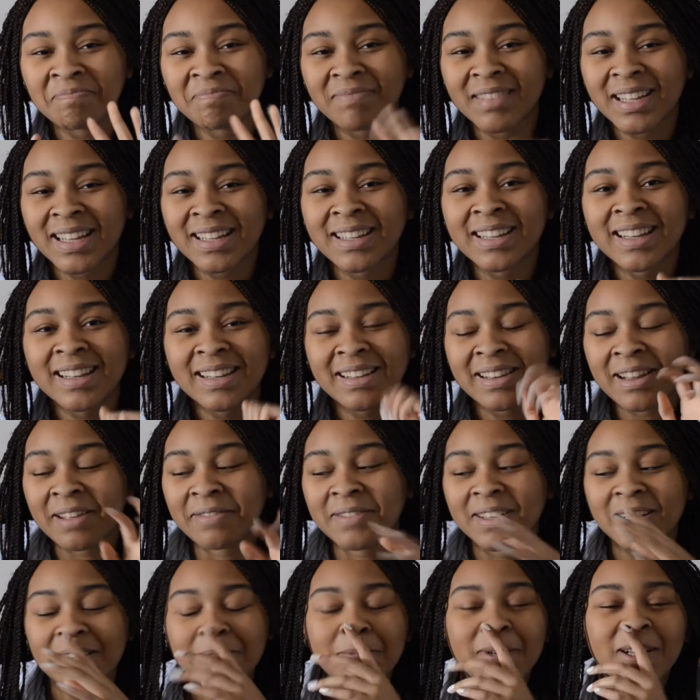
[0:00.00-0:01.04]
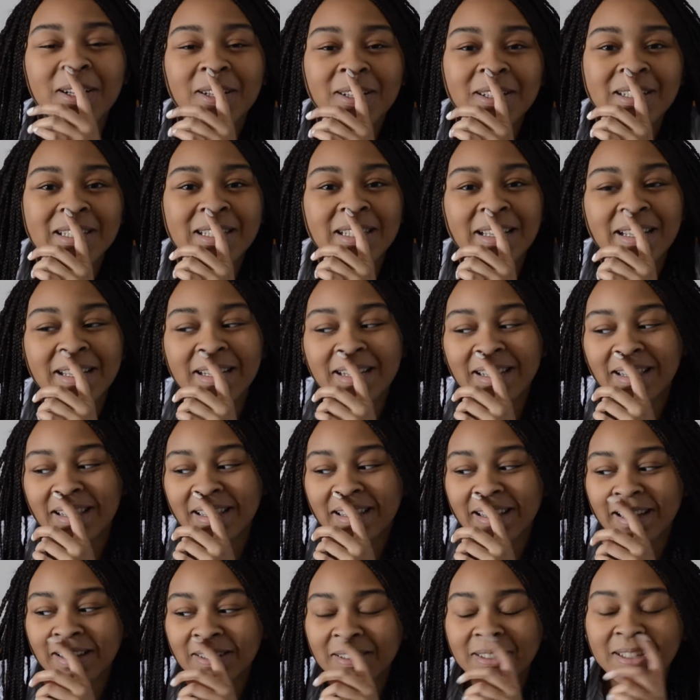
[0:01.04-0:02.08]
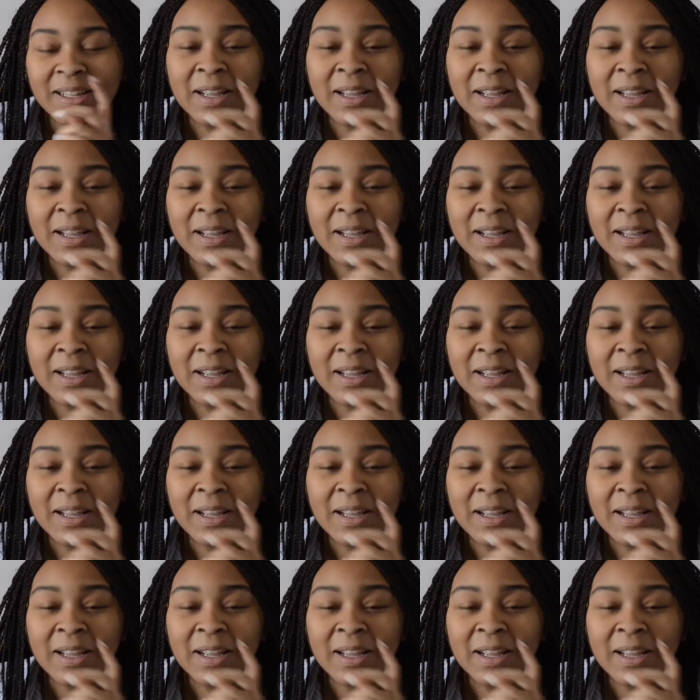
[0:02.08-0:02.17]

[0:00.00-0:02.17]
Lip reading: I loved it. I'm not going to say anything else.